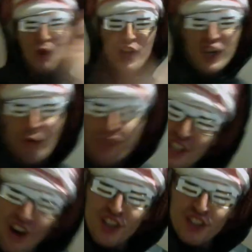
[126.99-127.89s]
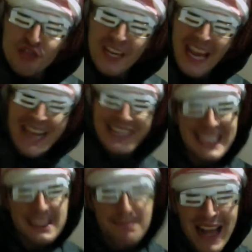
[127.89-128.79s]
to know surgery?
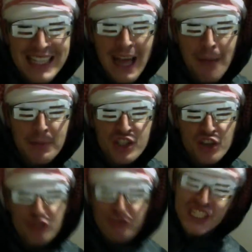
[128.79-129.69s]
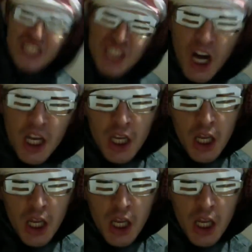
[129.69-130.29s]
This my type of surgery, son.